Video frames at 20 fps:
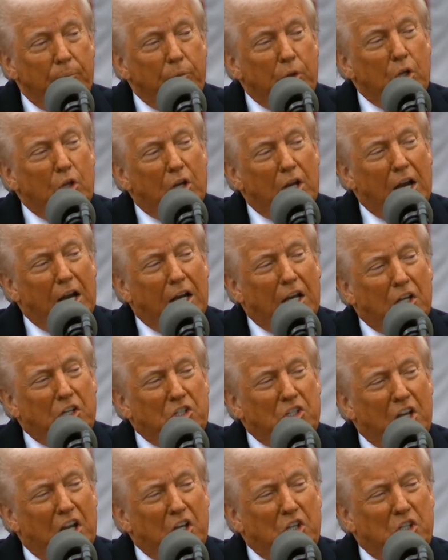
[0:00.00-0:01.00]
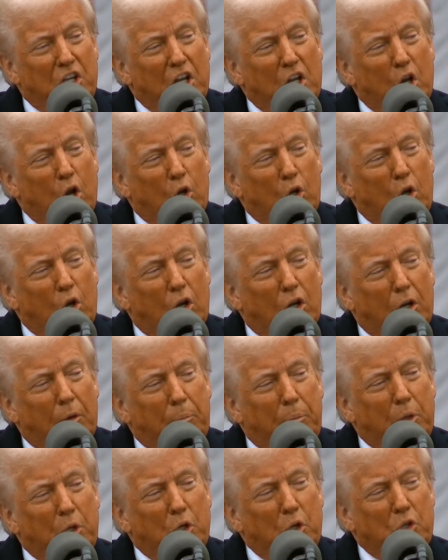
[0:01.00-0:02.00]
The United States can no longer
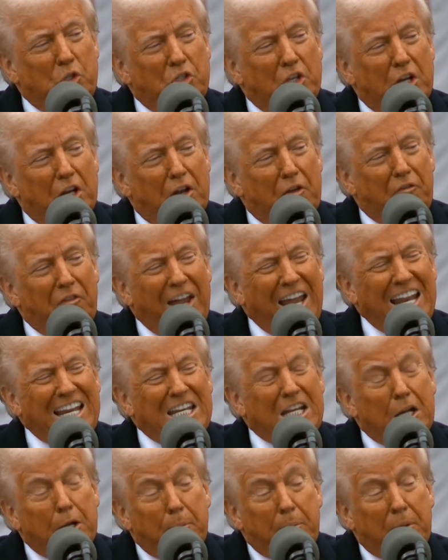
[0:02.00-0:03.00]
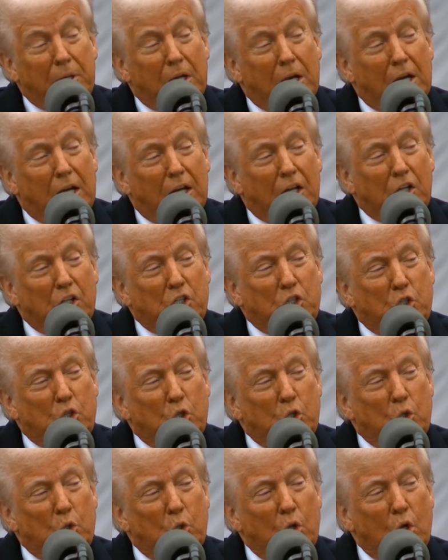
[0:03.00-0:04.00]
produce enough antibiotics
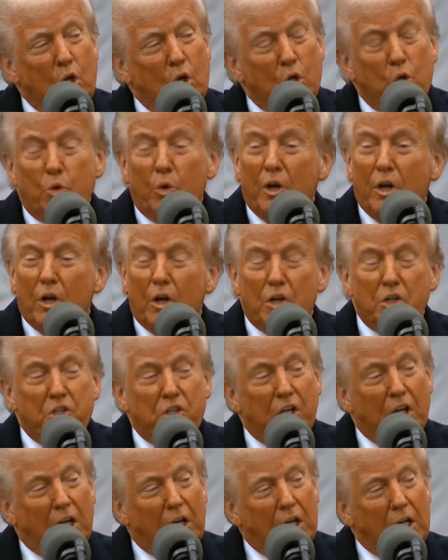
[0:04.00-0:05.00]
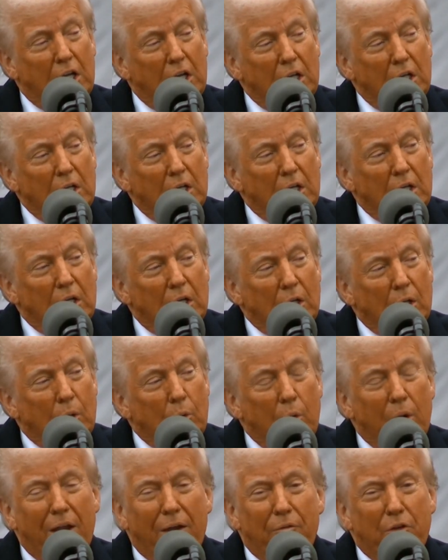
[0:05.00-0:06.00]
to treat our sick.
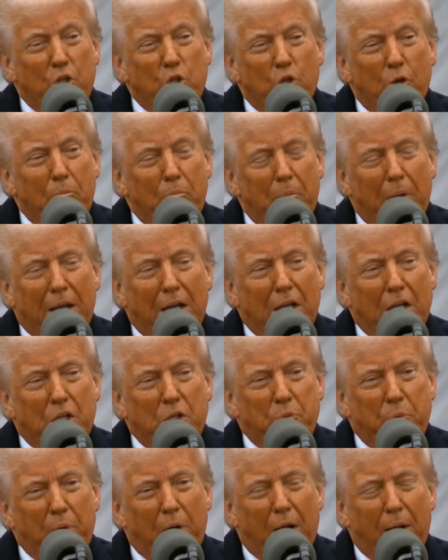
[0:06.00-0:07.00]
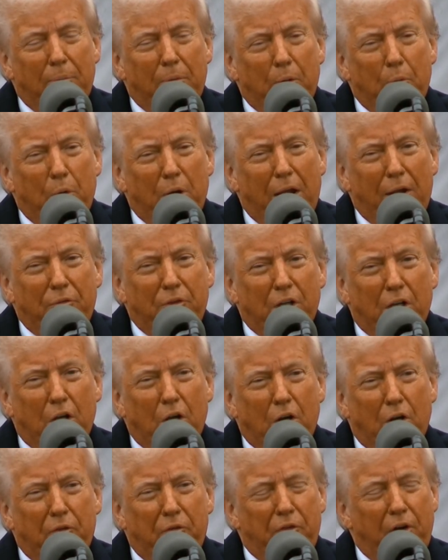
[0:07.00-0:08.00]
We have a tremendous problem. We have to
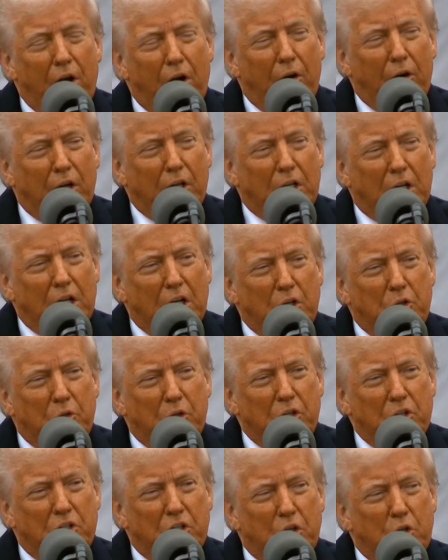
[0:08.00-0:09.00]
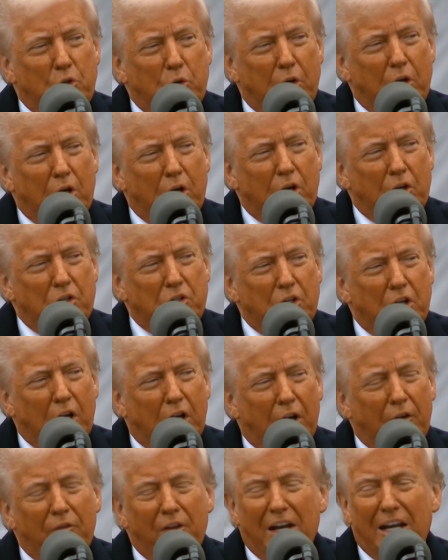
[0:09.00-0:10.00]
go to foreign countries to treat our
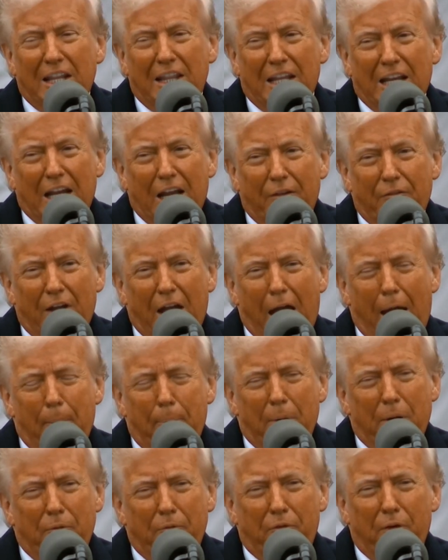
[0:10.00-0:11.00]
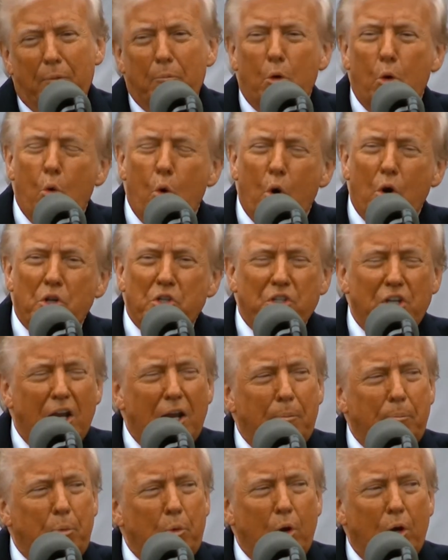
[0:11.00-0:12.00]
sick. If anything ever happened from a war
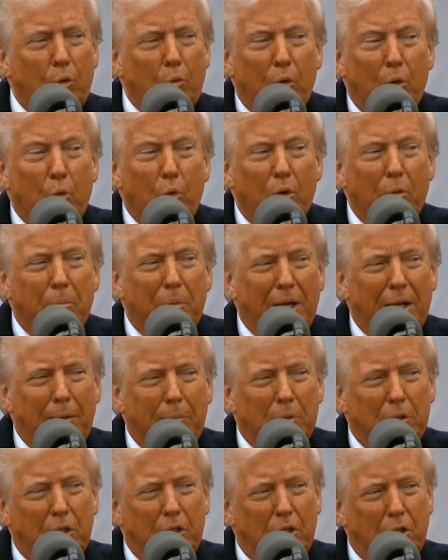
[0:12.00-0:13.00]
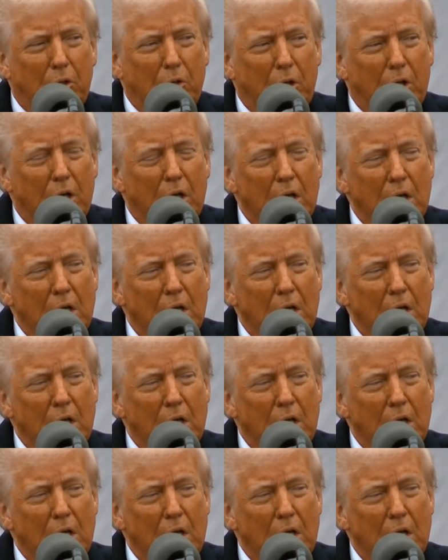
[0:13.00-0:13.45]
standpoint, we wouldn't be able to do it.